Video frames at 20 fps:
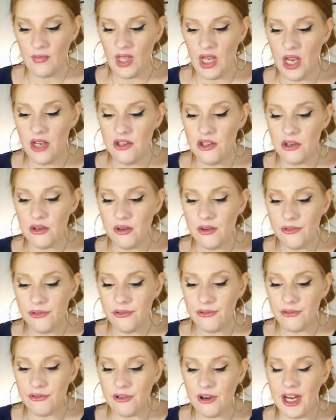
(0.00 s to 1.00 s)
And you're
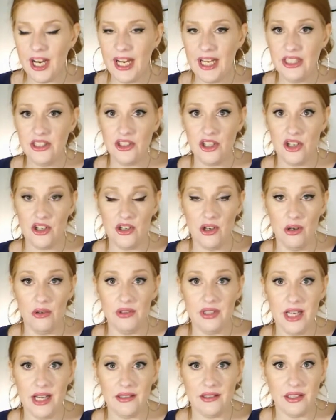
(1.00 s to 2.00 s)
afraid to go
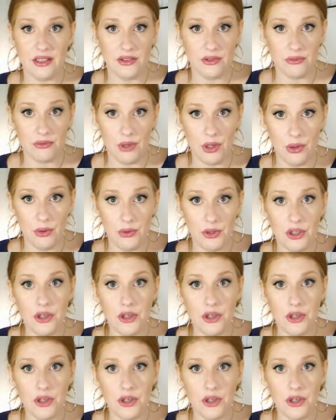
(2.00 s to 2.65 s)
down this road.